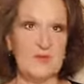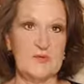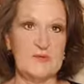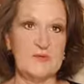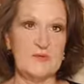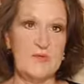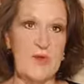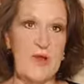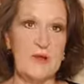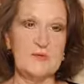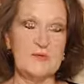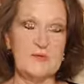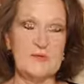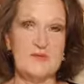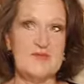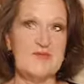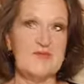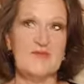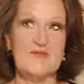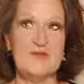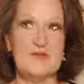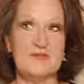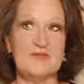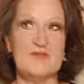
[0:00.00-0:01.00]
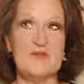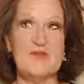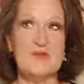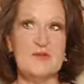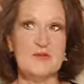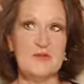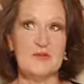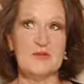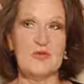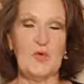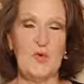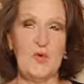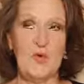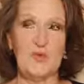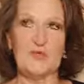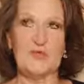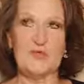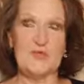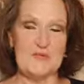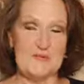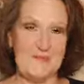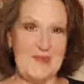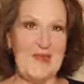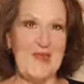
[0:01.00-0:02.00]
It's probably 50 years old
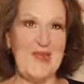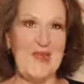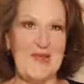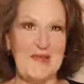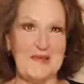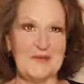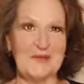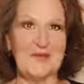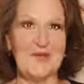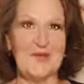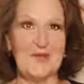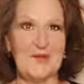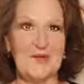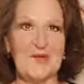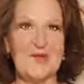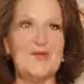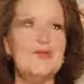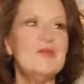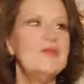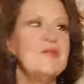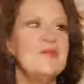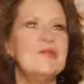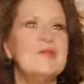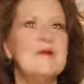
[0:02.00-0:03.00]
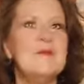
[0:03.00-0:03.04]
from my aunt and uncle.